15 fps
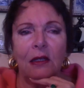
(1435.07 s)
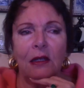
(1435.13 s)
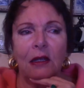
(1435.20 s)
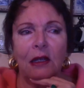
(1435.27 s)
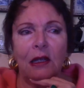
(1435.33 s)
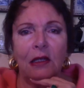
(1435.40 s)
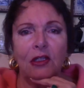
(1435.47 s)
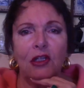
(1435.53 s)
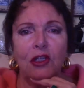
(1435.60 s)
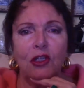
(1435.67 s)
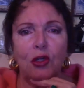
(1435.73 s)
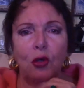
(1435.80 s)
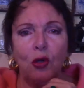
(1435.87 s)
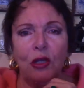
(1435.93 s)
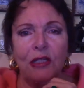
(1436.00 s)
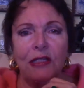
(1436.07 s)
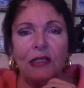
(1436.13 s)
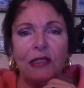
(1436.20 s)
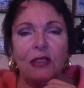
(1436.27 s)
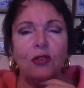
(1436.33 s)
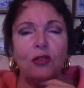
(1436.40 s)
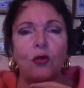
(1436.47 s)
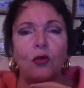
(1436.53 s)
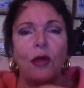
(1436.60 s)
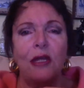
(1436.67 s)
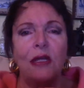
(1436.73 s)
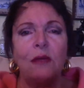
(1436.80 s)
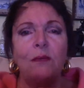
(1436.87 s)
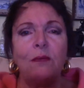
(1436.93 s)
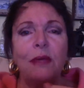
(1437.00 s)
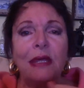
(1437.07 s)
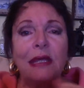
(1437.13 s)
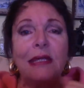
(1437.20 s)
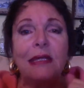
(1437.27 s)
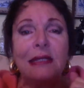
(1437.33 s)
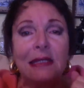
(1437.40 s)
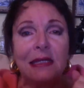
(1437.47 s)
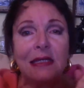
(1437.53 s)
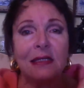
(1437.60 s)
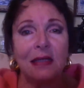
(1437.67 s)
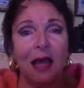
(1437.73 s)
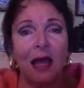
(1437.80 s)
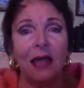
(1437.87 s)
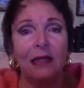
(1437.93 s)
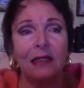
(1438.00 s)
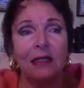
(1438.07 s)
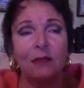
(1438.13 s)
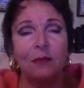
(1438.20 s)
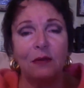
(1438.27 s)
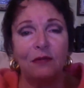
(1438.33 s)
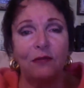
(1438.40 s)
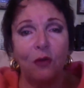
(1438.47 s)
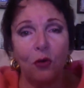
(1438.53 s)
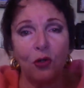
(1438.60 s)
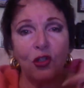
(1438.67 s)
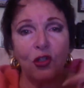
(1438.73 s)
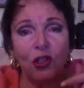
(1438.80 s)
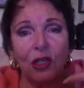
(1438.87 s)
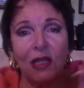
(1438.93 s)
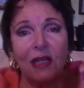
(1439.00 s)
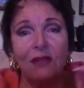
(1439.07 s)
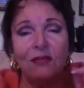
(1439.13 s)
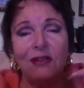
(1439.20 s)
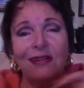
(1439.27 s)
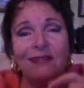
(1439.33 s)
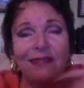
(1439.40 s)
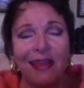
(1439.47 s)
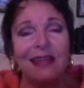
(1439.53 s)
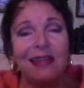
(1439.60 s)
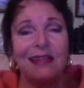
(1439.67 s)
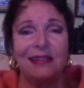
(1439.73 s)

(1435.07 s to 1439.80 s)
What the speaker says: it's a choice that has already been decided before she even thinks